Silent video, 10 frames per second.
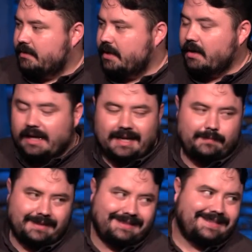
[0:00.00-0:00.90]
I
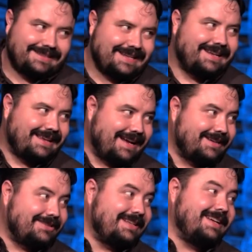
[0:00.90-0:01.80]
had been kicked out of the
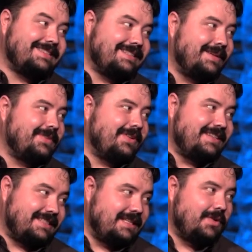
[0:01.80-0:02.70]
house. I slept on
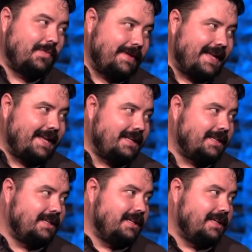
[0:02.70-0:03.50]
a single bed